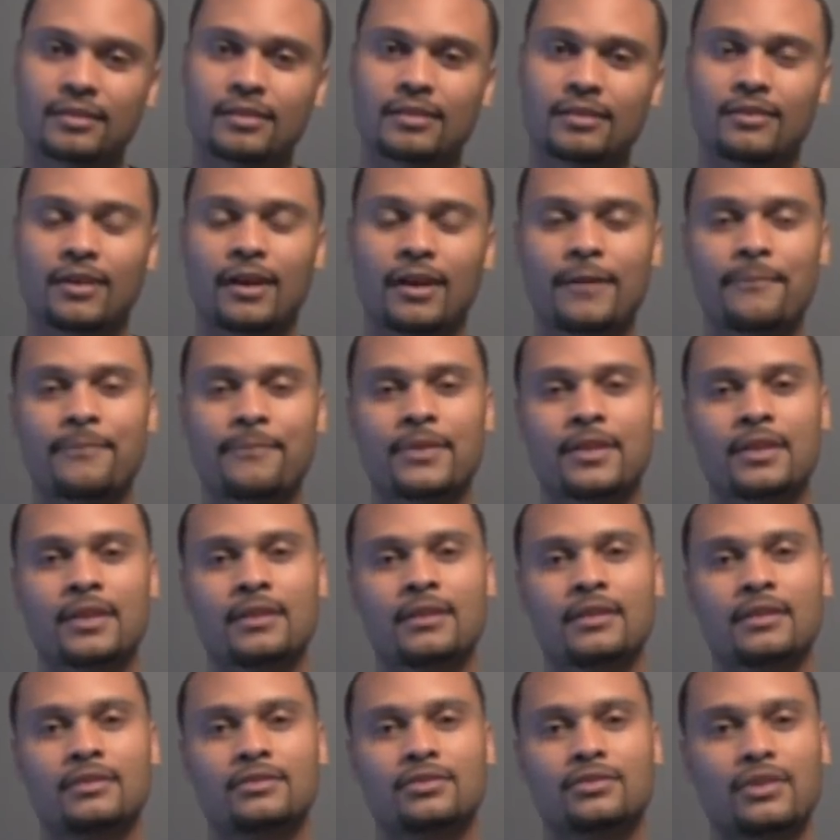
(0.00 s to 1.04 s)
Right?
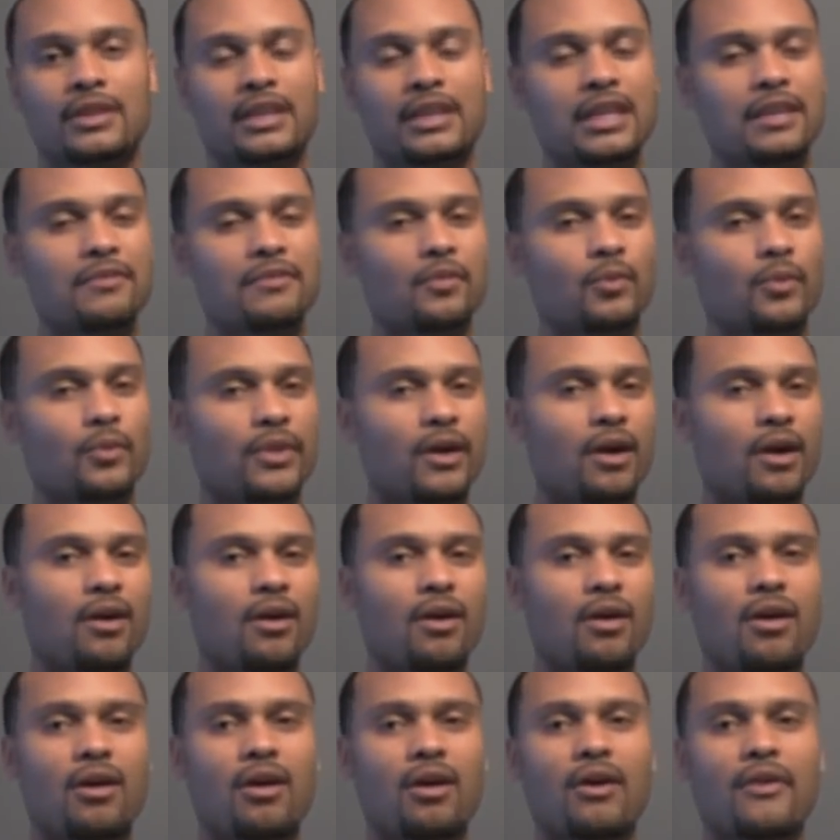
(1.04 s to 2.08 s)
So even with
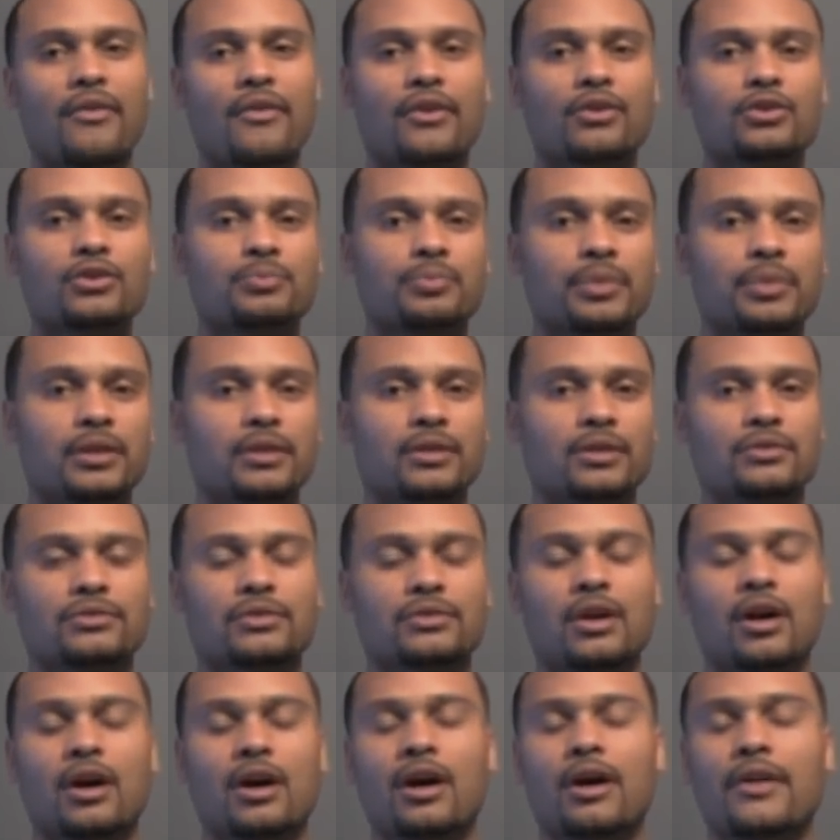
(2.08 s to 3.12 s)
all those bills,
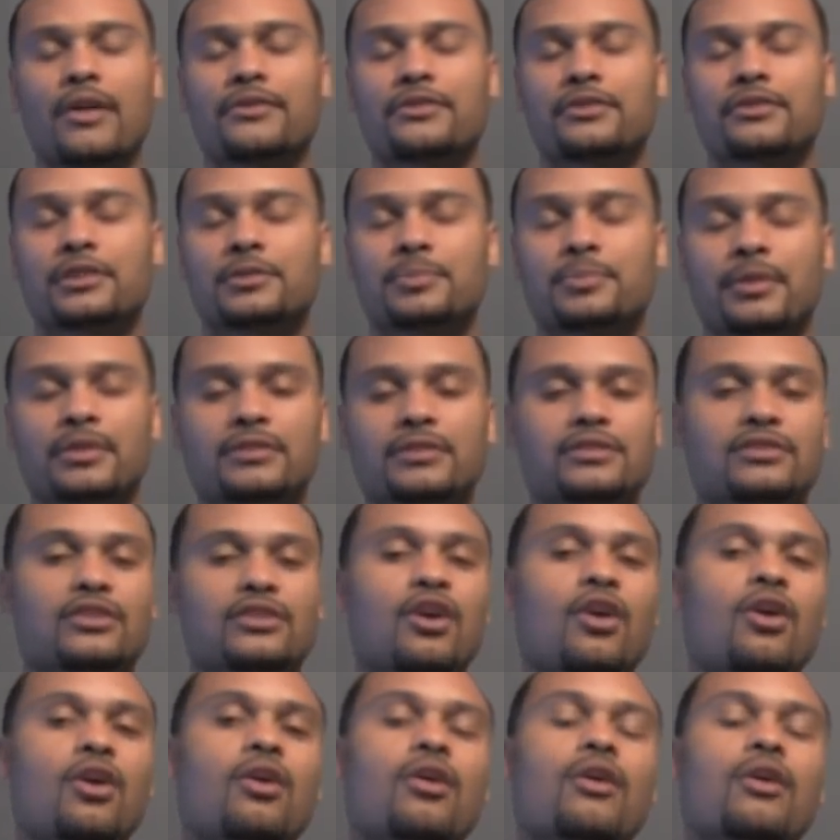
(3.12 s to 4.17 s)
all those expenses,
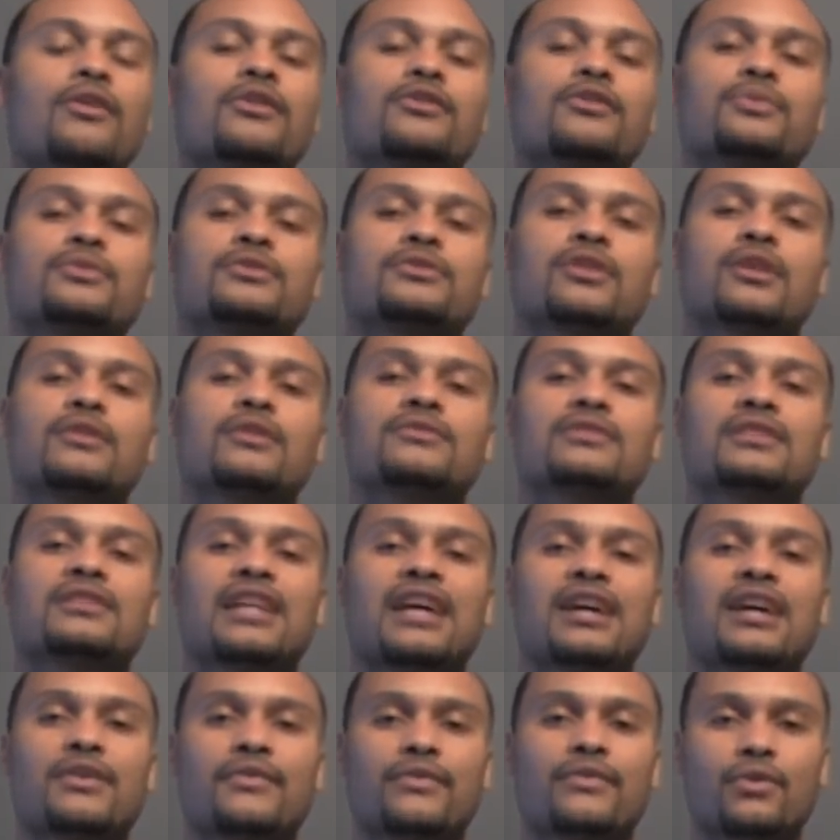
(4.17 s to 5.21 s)
all those reserves
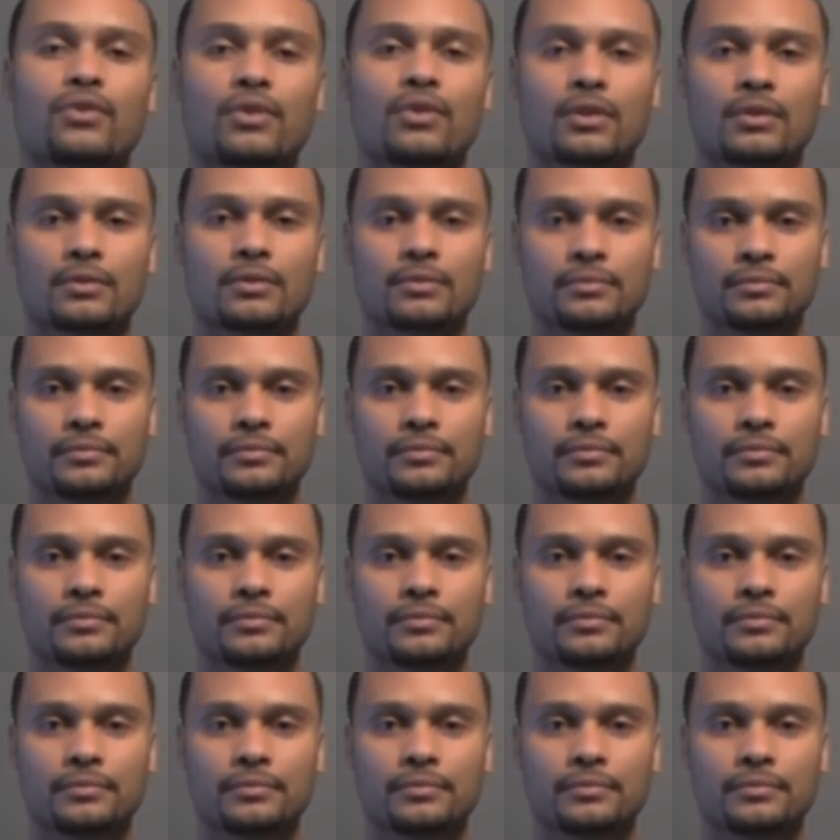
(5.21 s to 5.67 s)
accounted for,